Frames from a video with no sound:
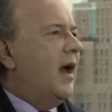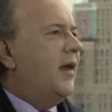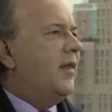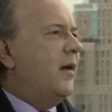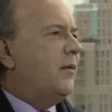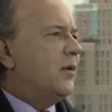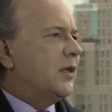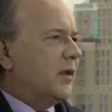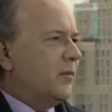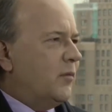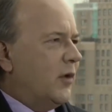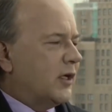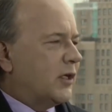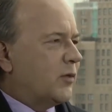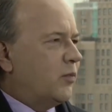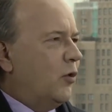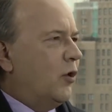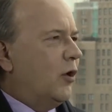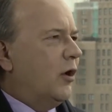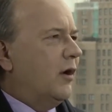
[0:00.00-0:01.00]
And that was a
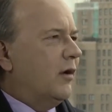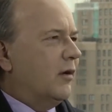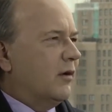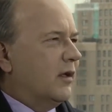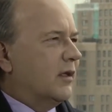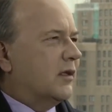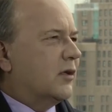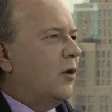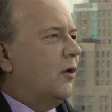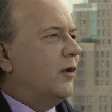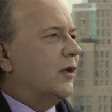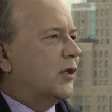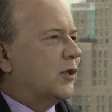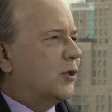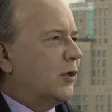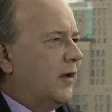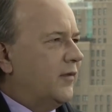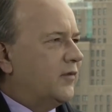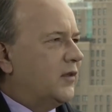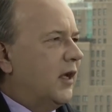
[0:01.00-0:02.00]
much more, it's called a
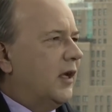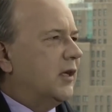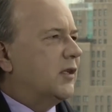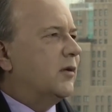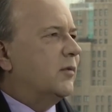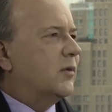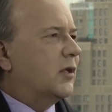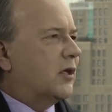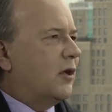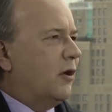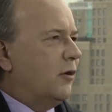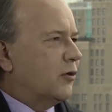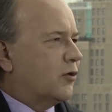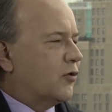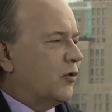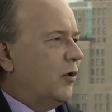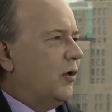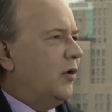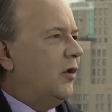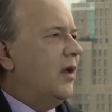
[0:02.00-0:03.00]
soft touch. It was
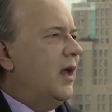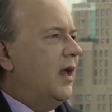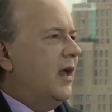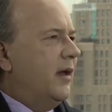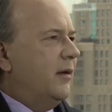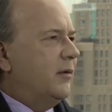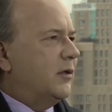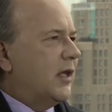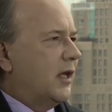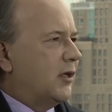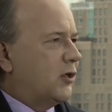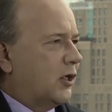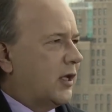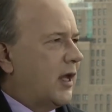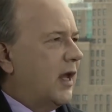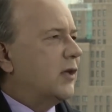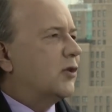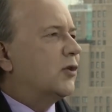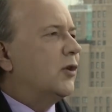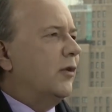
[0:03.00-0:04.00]
cultural, it was
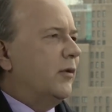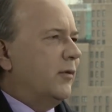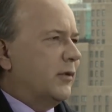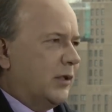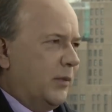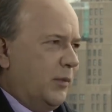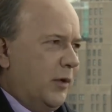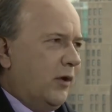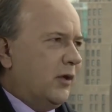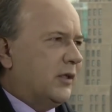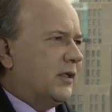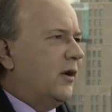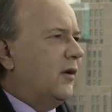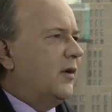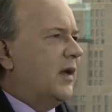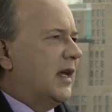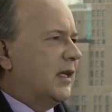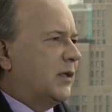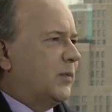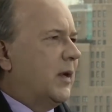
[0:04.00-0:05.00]
educational. There was a
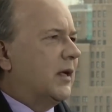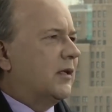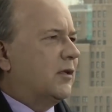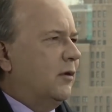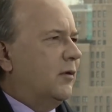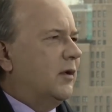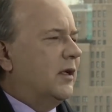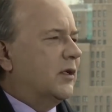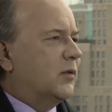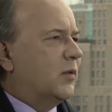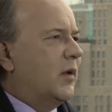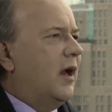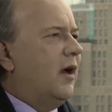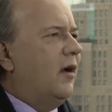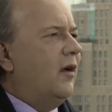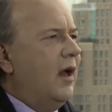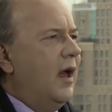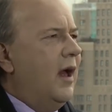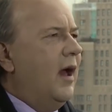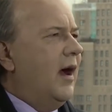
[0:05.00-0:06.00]
military aspect to it as
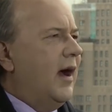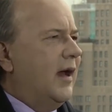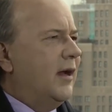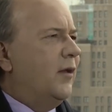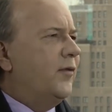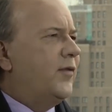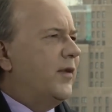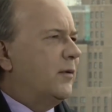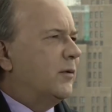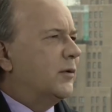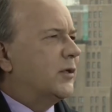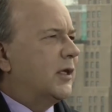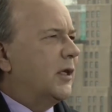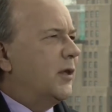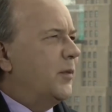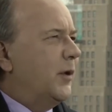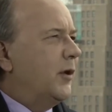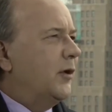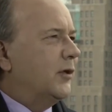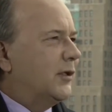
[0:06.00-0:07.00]
well. I don't think we'll see
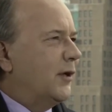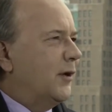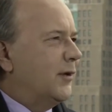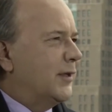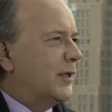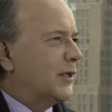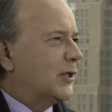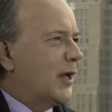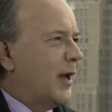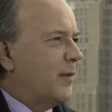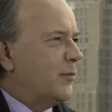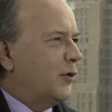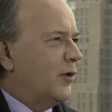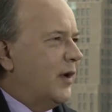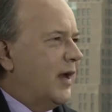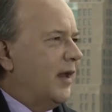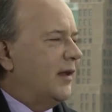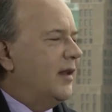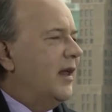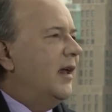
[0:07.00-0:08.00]
the military this time
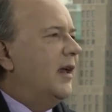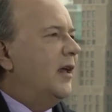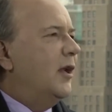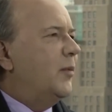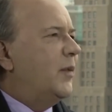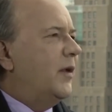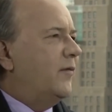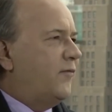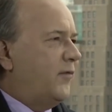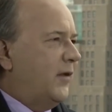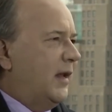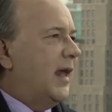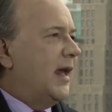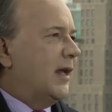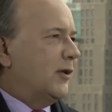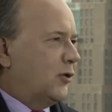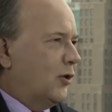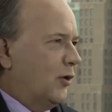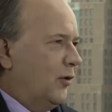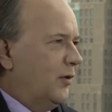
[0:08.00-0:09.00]
around. It'll be
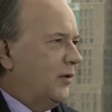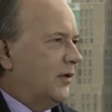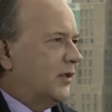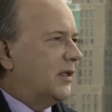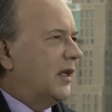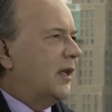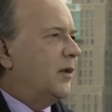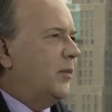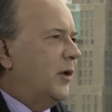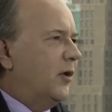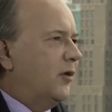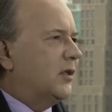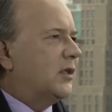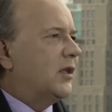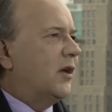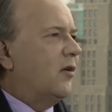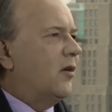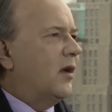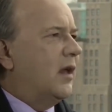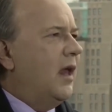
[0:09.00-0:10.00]
financial instead of
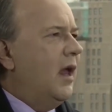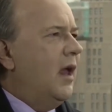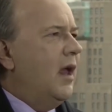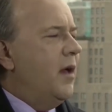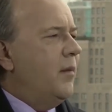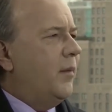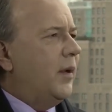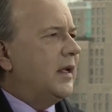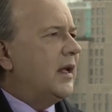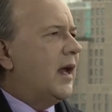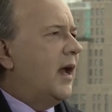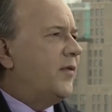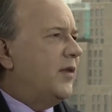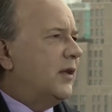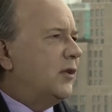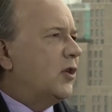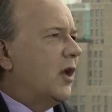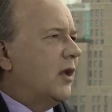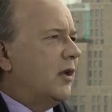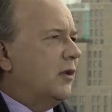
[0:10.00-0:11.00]
military. But yeah, I
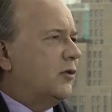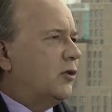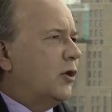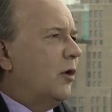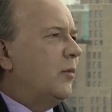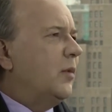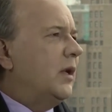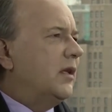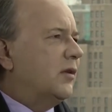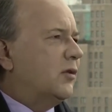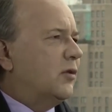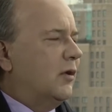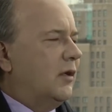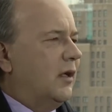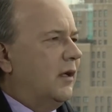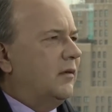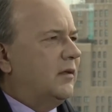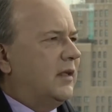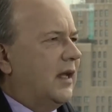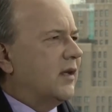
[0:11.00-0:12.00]
think Germany is sort
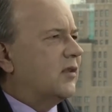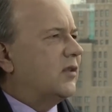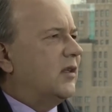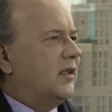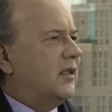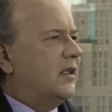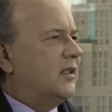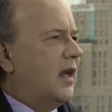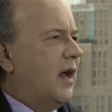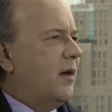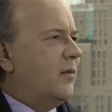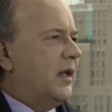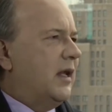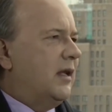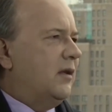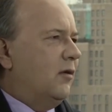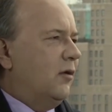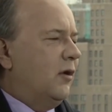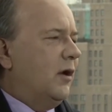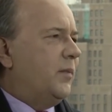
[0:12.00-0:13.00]
of destined to
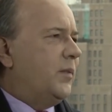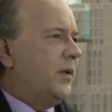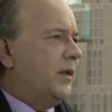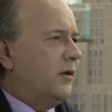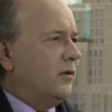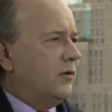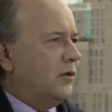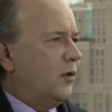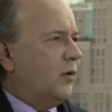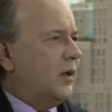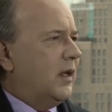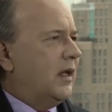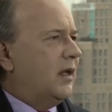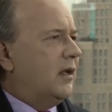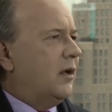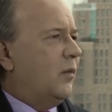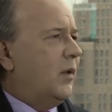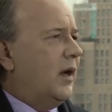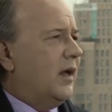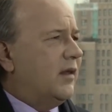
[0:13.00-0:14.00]
dominate Europe, and they're doing it
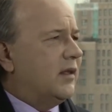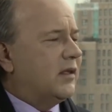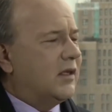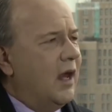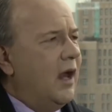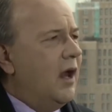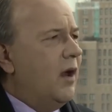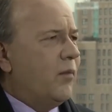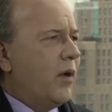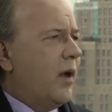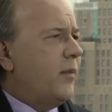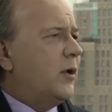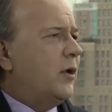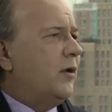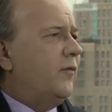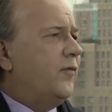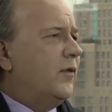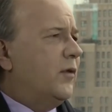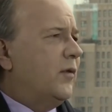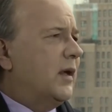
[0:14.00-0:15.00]
in a way that's probably
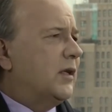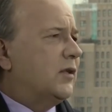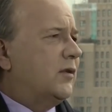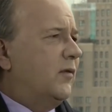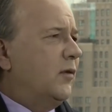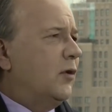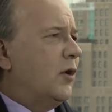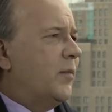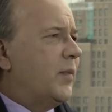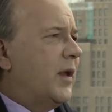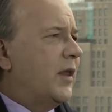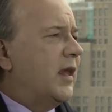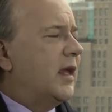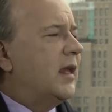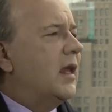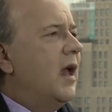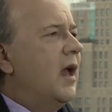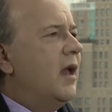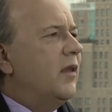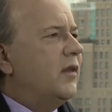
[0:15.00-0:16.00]
good for the rest of Europe. I
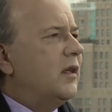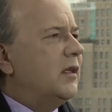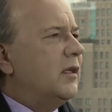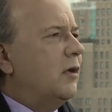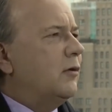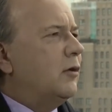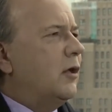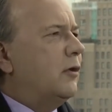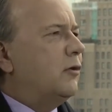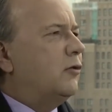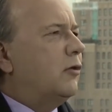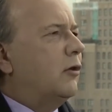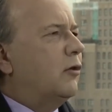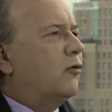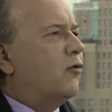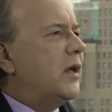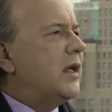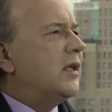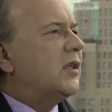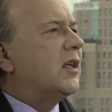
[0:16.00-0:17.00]
think
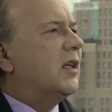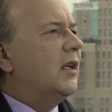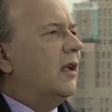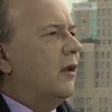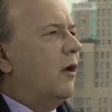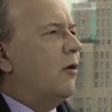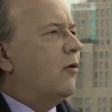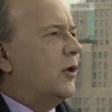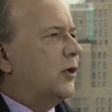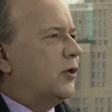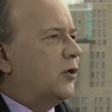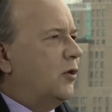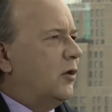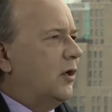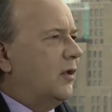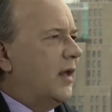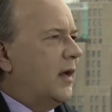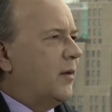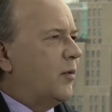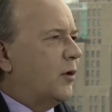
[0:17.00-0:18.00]
Greece can lower its
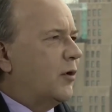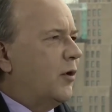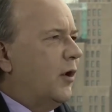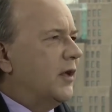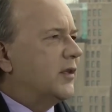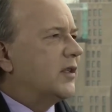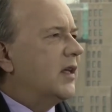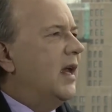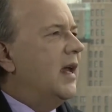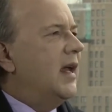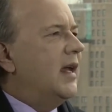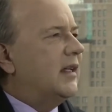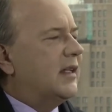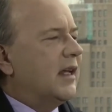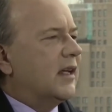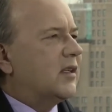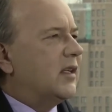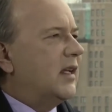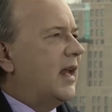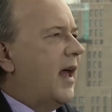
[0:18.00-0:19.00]
unit labor costs. It
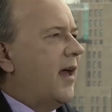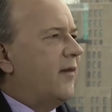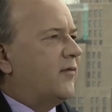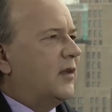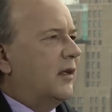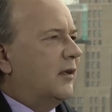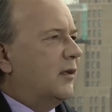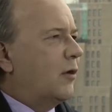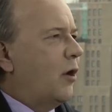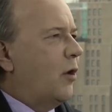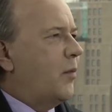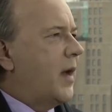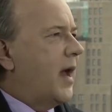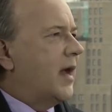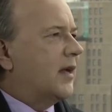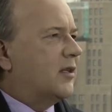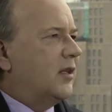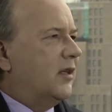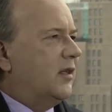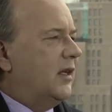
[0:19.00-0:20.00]
doesn't have to go
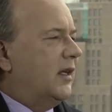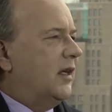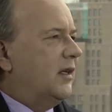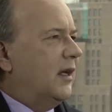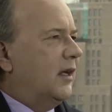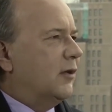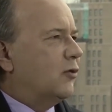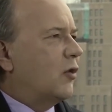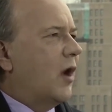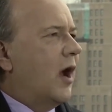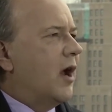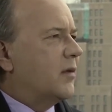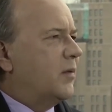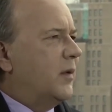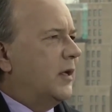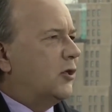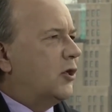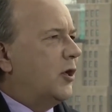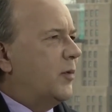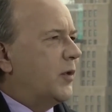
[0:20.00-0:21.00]
back to the
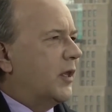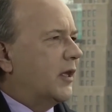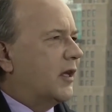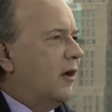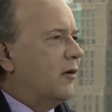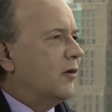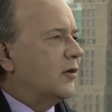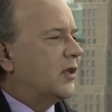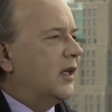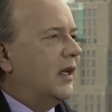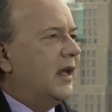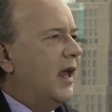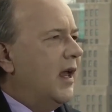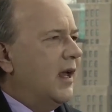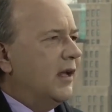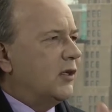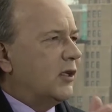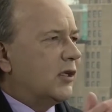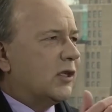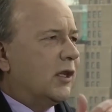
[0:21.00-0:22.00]
drachma and cheapen the currency.
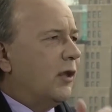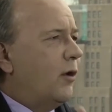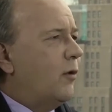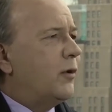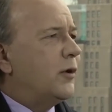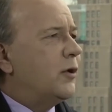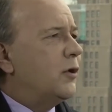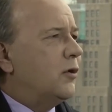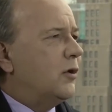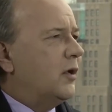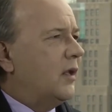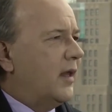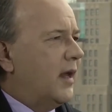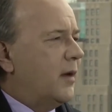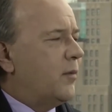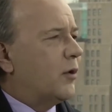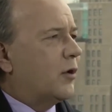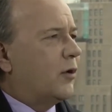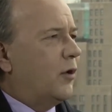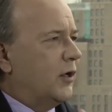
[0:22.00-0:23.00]
Just lower your unit
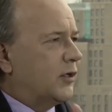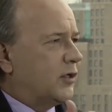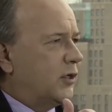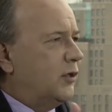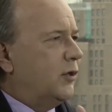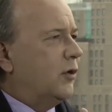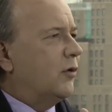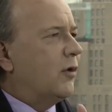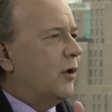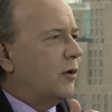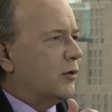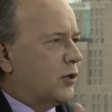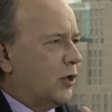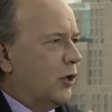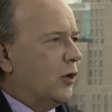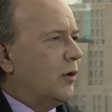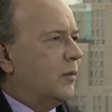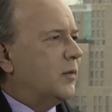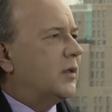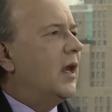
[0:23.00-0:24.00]
labor costs in euro
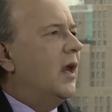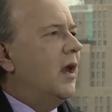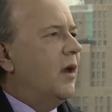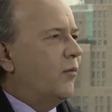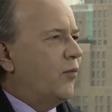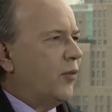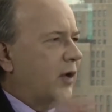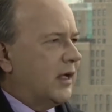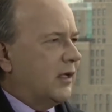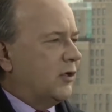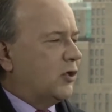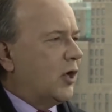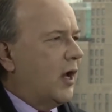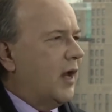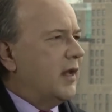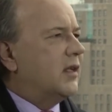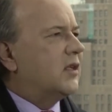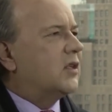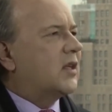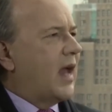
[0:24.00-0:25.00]
terms, bring in
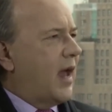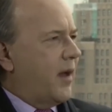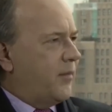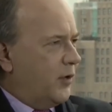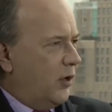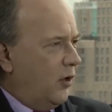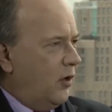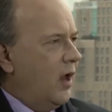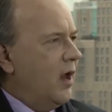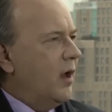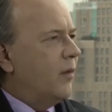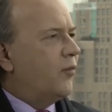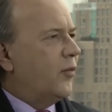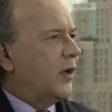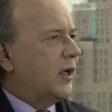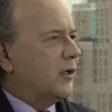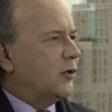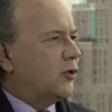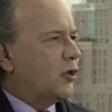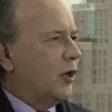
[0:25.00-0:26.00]
Chinese capital,
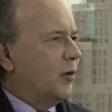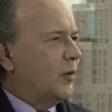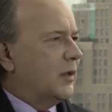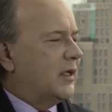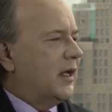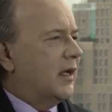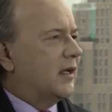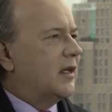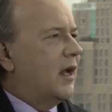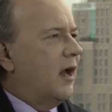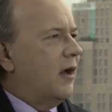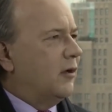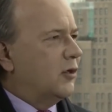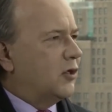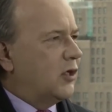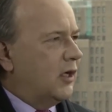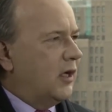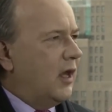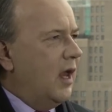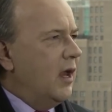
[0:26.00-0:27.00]
bring in German
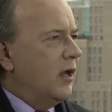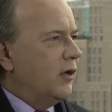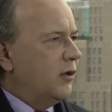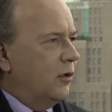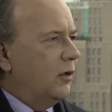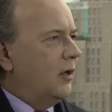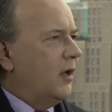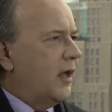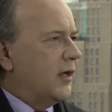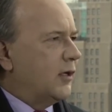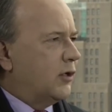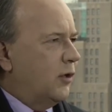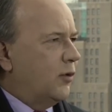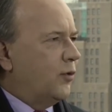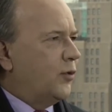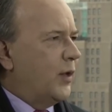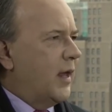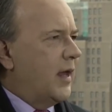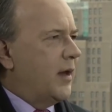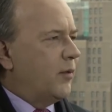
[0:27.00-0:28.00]
technology, utilize
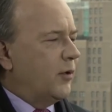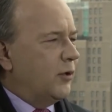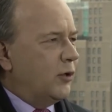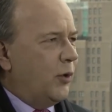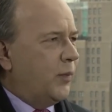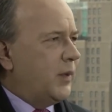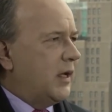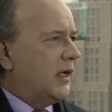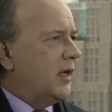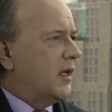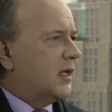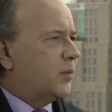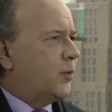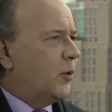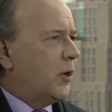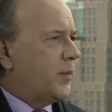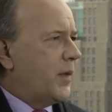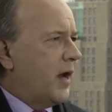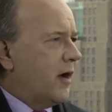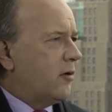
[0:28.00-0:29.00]
youth labor, and you'll be an
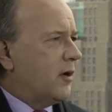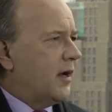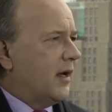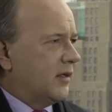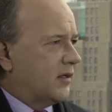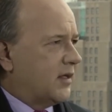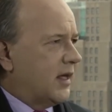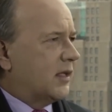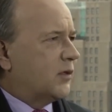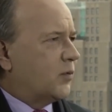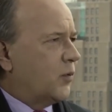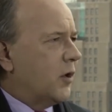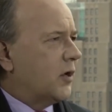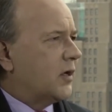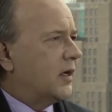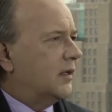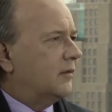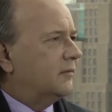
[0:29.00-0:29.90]
export powerhouse. That's working.